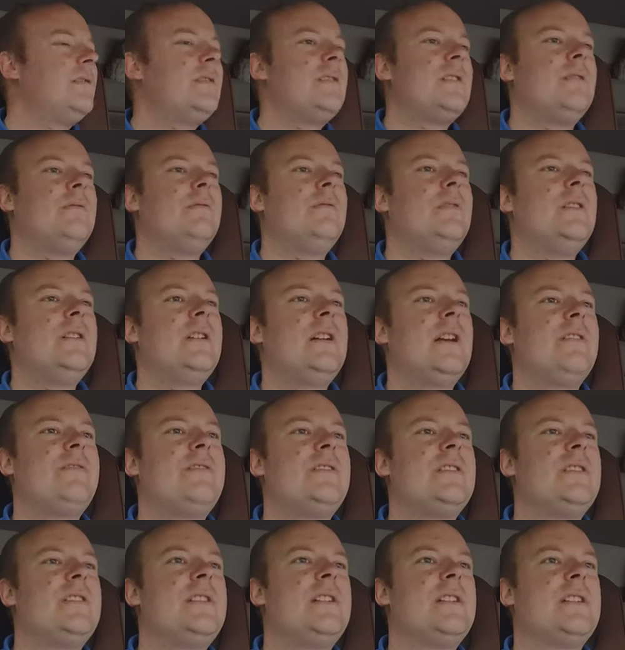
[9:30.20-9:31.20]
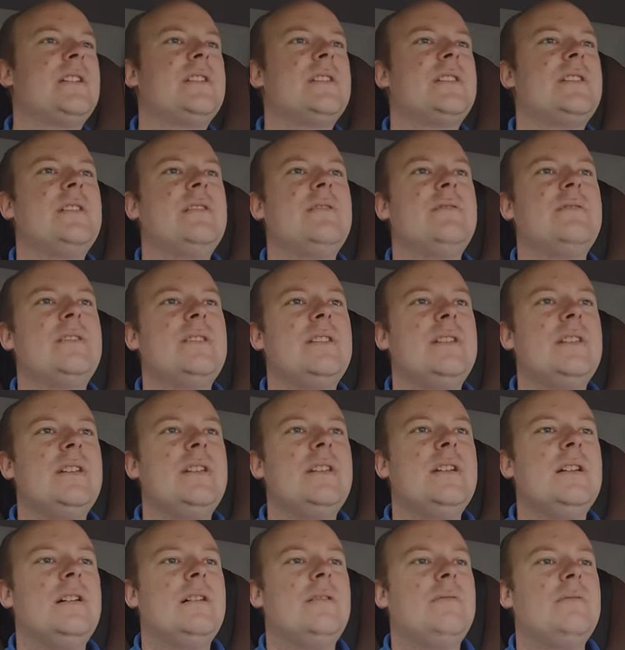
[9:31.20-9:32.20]
So we're going to have to tuck ourselves in
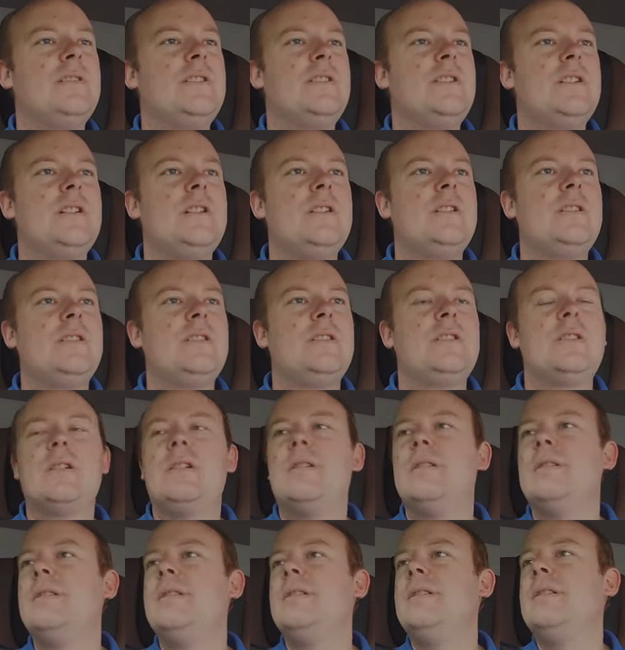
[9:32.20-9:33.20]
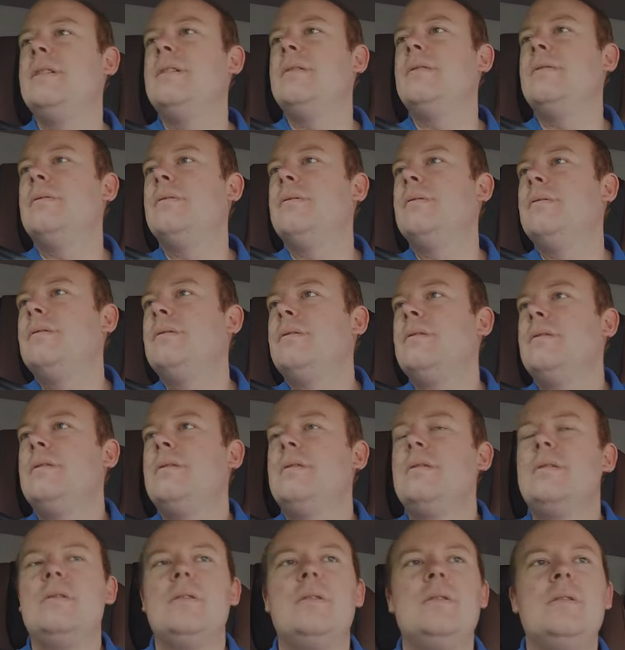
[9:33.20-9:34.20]
here, which isn't ideal.
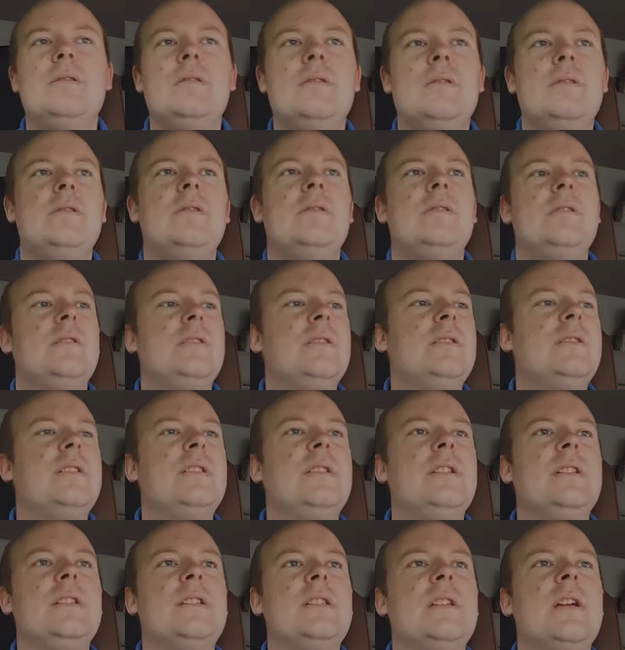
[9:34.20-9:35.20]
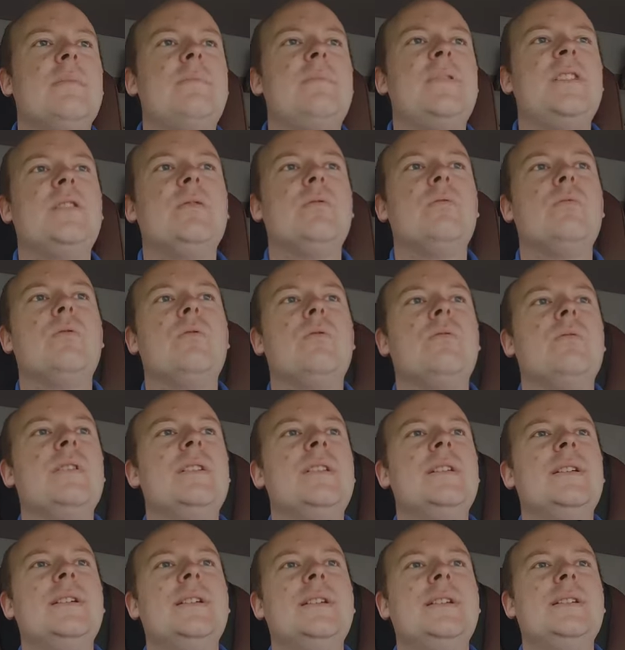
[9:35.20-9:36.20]
It is a bit
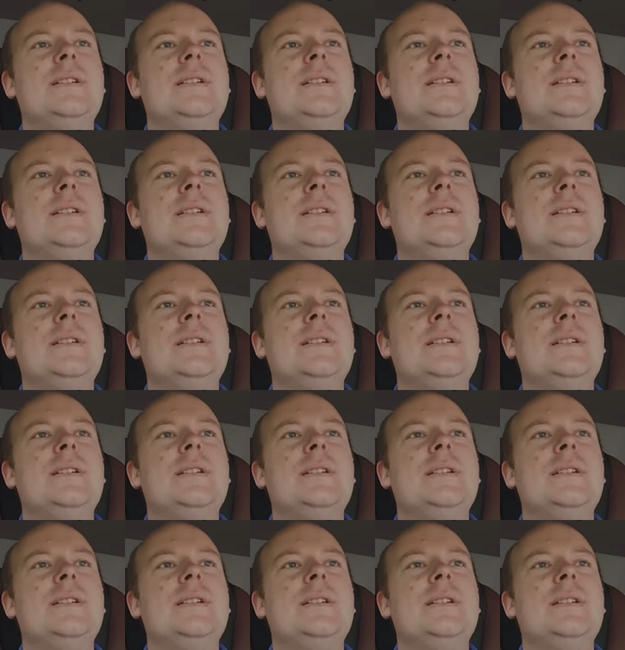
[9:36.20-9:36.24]
awkward.